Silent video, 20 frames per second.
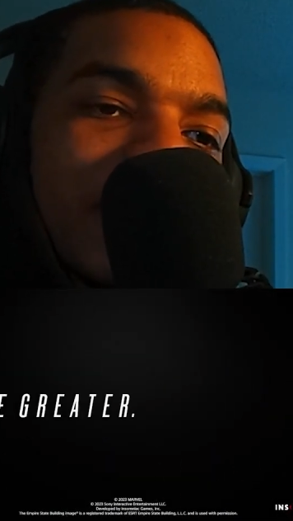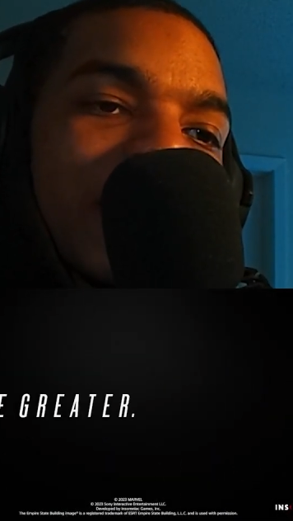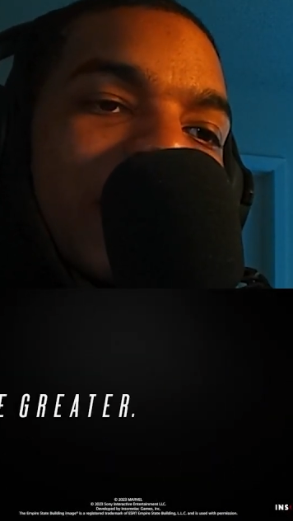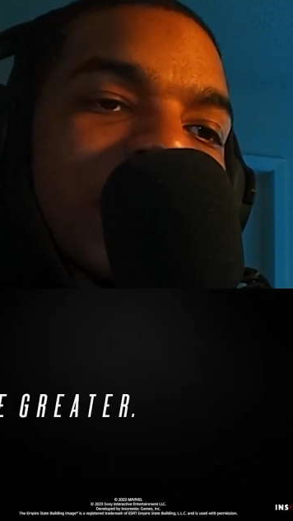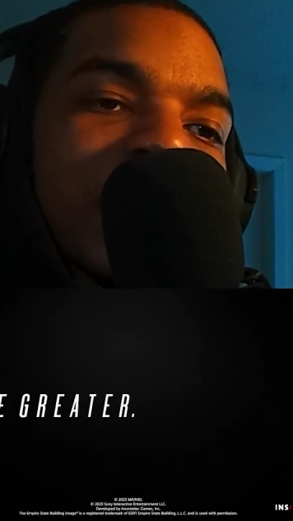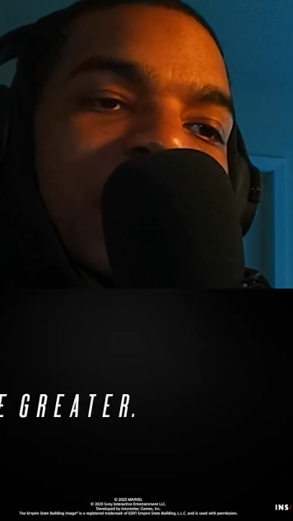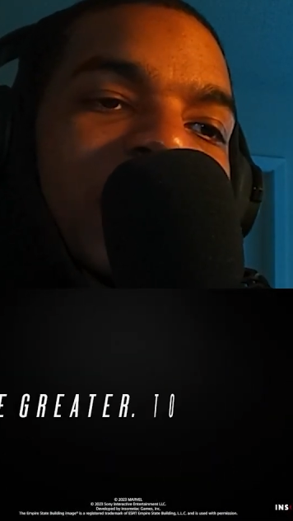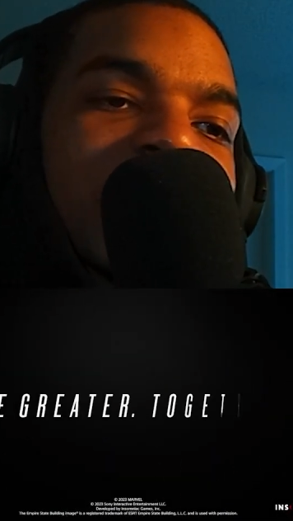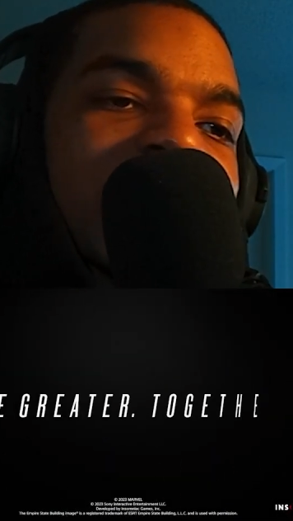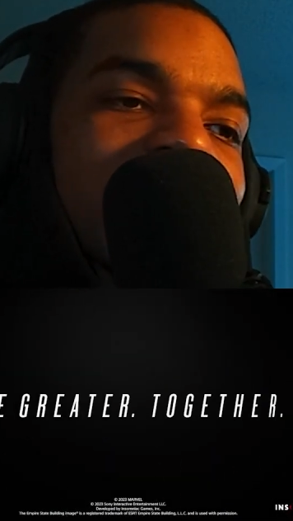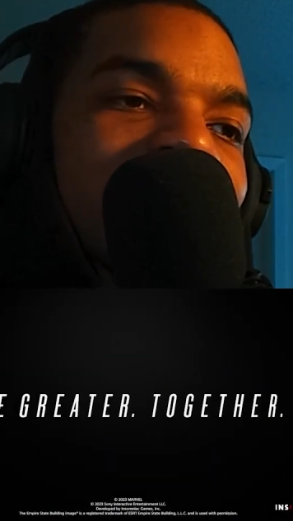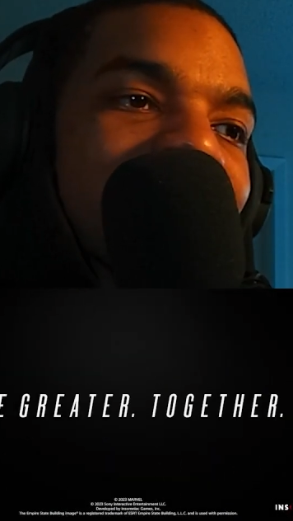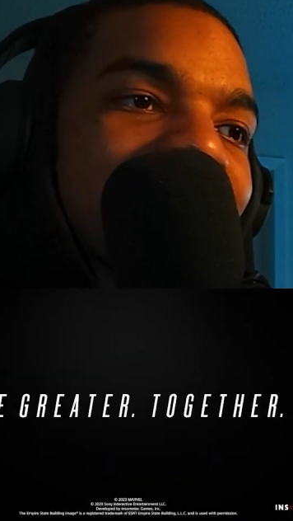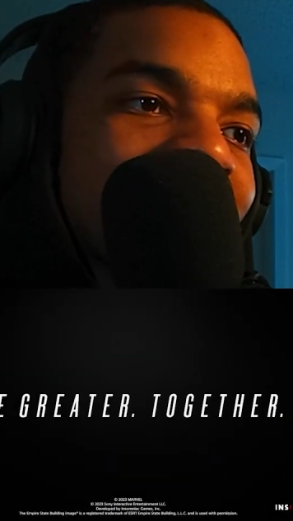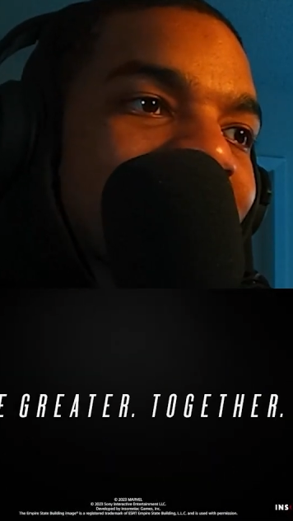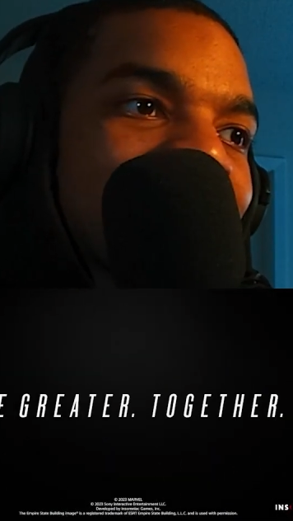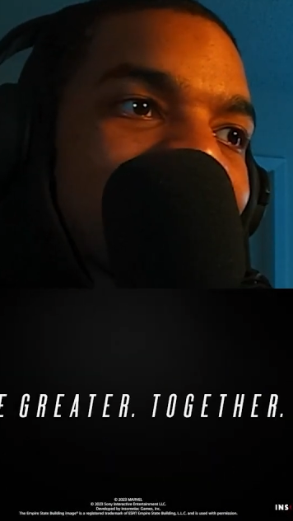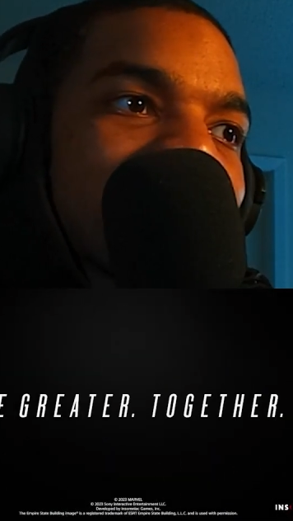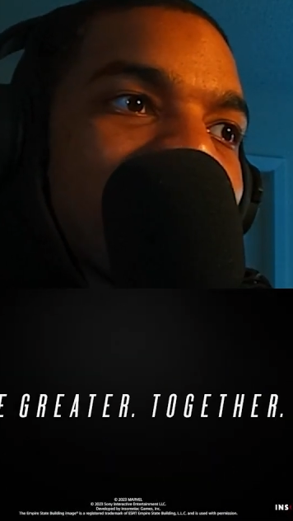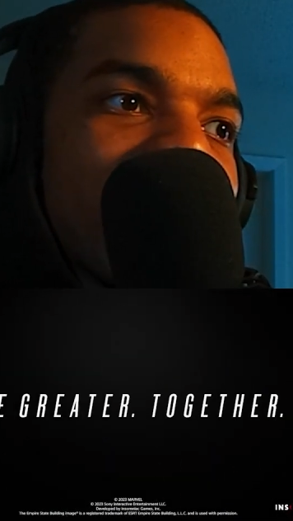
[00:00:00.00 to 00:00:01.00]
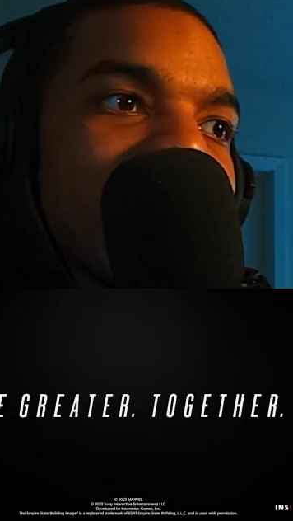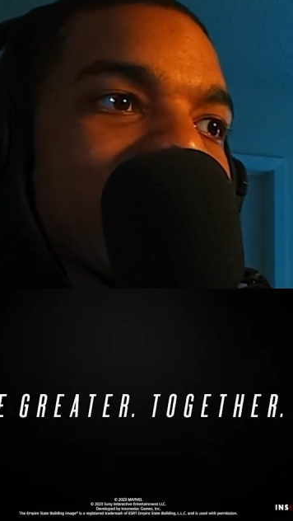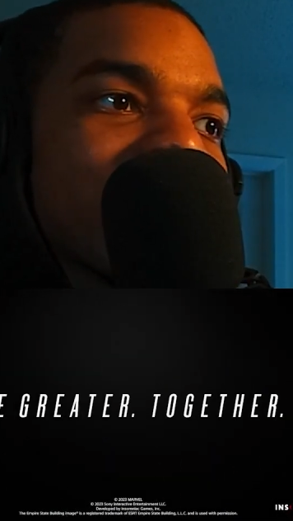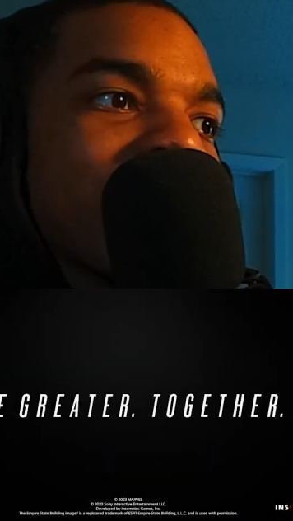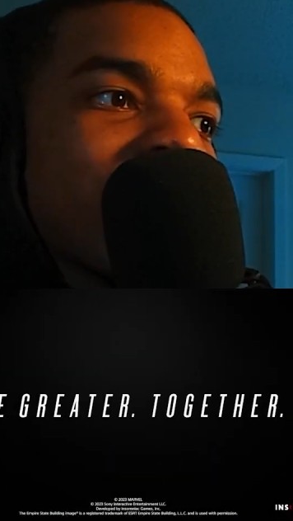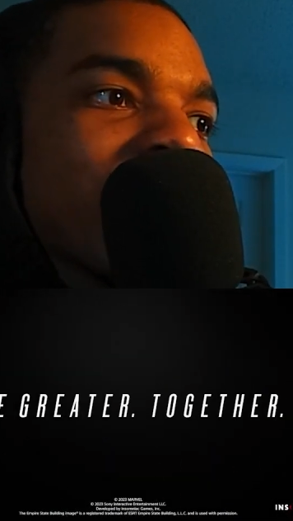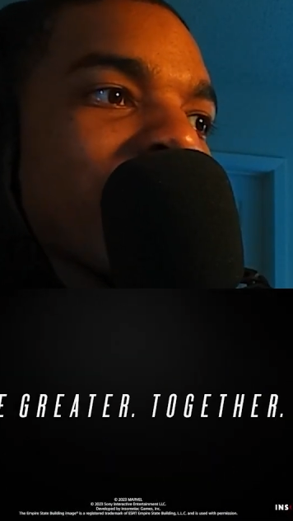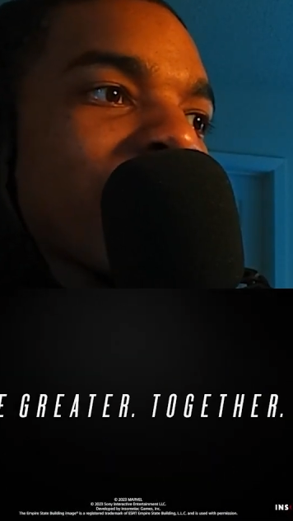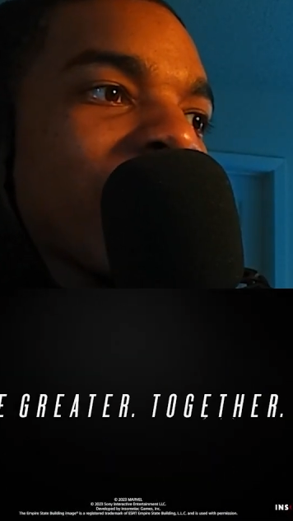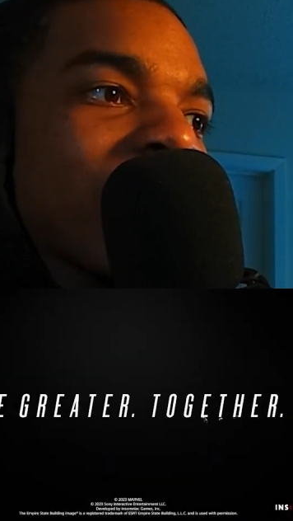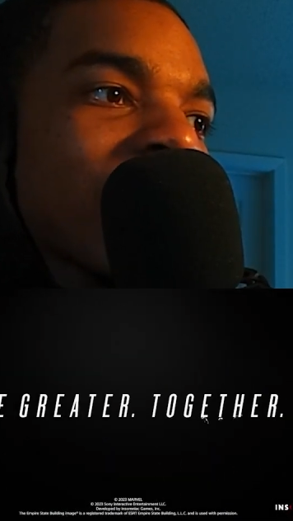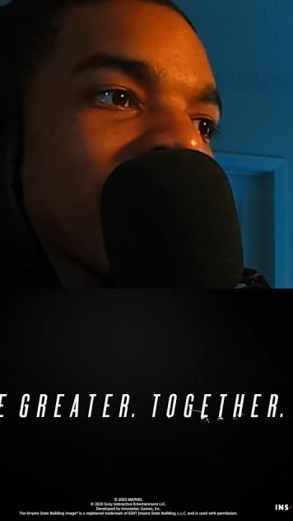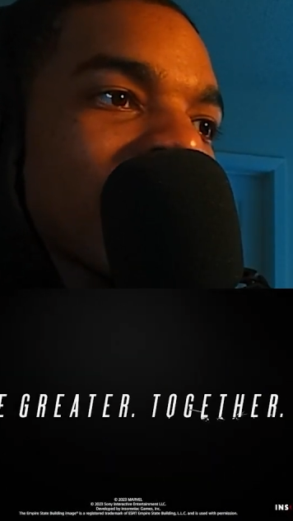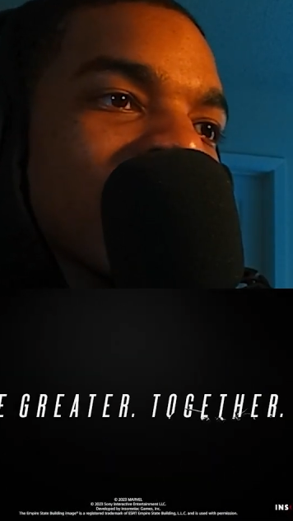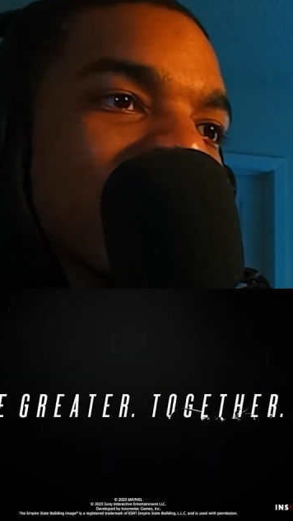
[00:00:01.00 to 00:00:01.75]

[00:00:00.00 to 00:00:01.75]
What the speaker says: it up for the Spider-Man, bro.